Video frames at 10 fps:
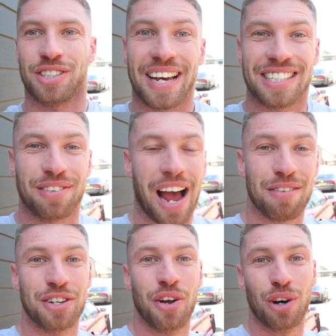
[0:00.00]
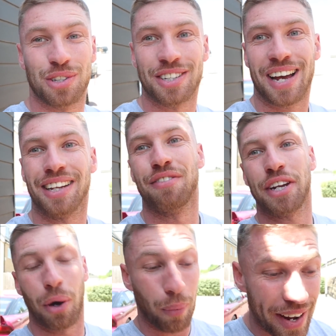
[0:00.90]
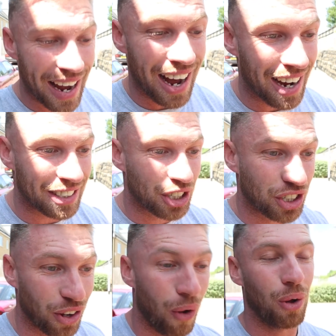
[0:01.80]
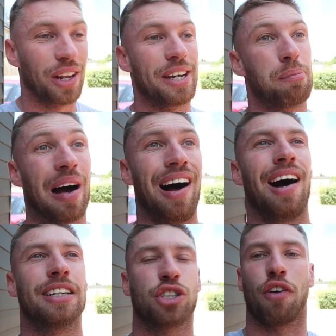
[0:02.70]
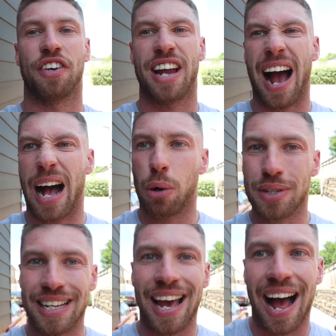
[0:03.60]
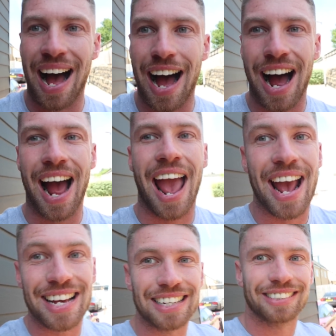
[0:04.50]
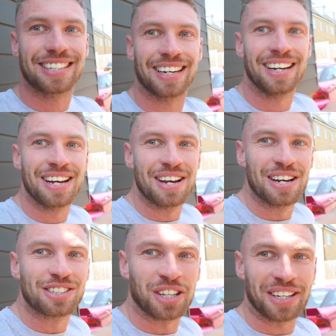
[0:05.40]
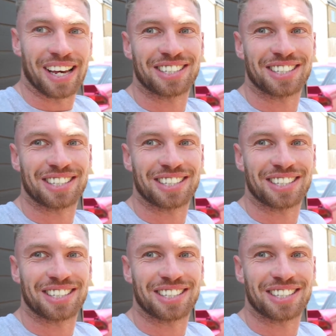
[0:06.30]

so yes, if you haven't noticed in the title of the video, we are installing parts of an Audi R8 to the